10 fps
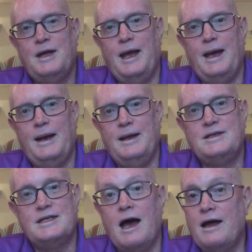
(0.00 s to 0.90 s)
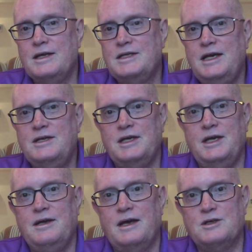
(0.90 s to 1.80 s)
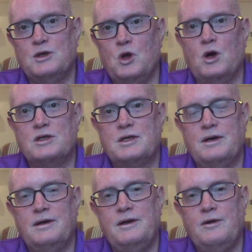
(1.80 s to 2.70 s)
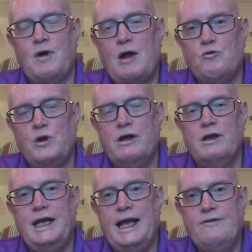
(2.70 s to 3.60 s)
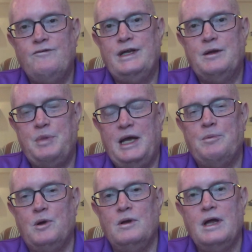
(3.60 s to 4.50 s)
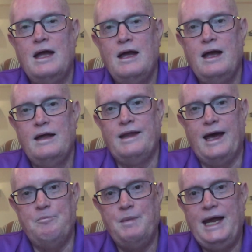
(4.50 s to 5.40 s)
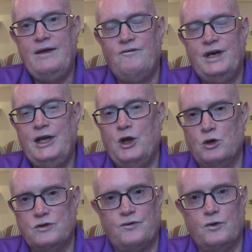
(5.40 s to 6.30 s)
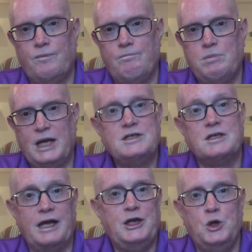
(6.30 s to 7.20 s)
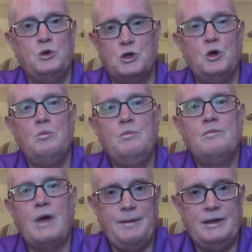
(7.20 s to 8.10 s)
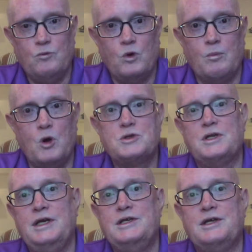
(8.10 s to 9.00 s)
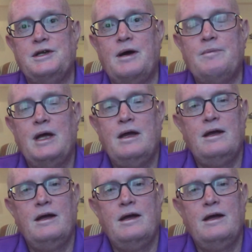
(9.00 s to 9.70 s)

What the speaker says: and it's not as easy as it looks. I really envy the people that make videos for places like YouTube, I mean, where most of these end up.